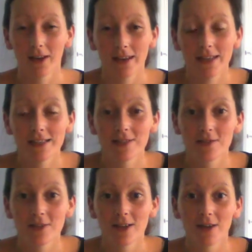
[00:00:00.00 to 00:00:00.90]
listen
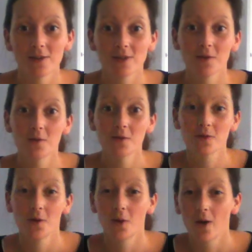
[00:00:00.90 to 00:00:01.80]
to those thoughts
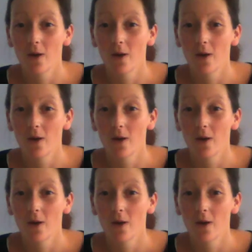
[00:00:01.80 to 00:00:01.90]
or